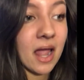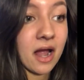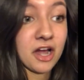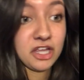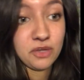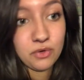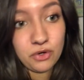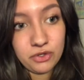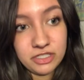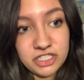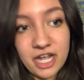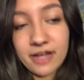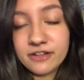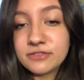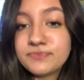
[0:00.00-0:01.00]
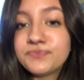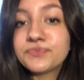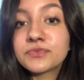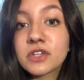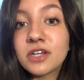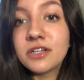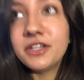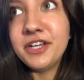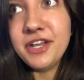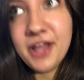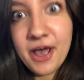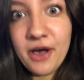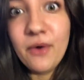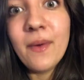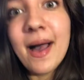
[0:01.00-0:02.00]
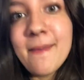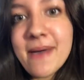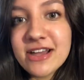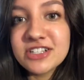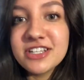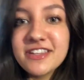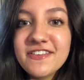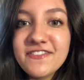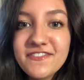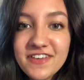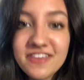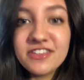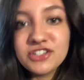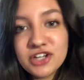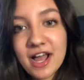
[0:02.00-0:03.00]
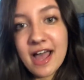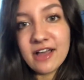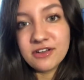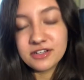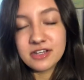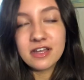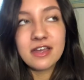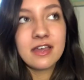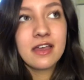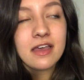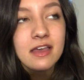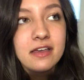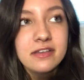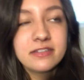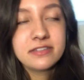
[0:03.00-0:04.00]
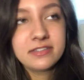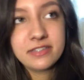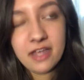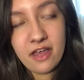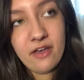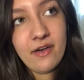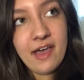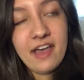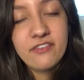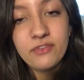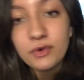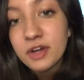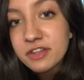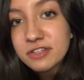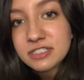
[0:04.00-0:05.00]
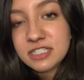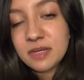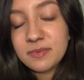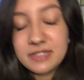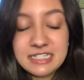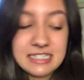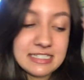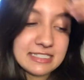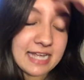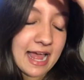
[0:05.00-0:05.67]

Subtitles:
Are you an only child? No, I'm actually the fifth child. So I have four other siblings.